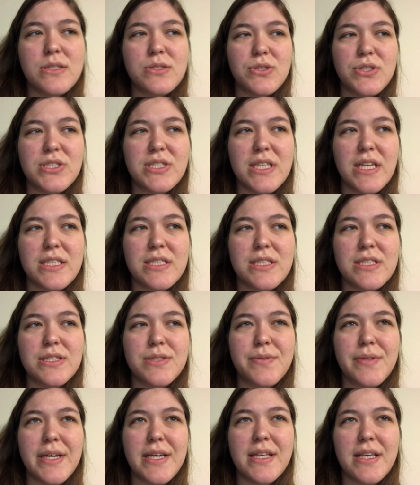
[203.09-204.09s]
towards the end of
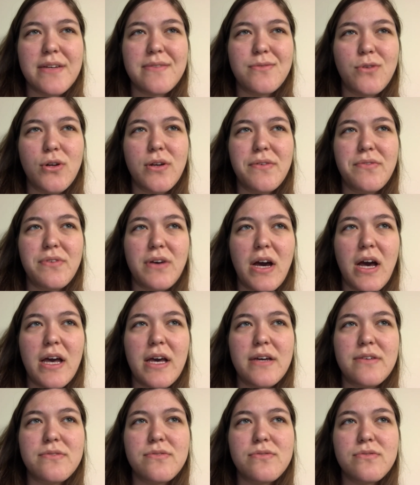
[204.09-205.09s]
this week, like,
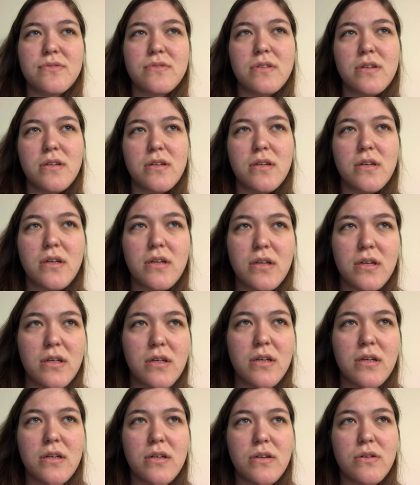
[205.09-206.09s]
45,
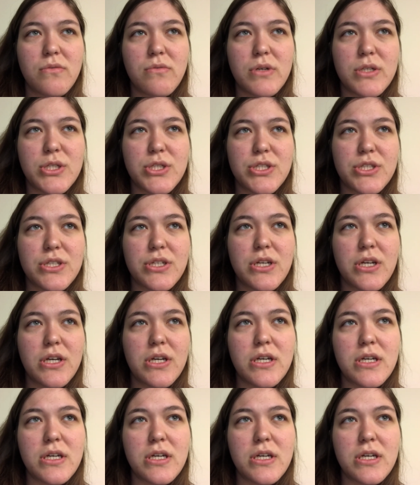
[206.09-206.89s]
which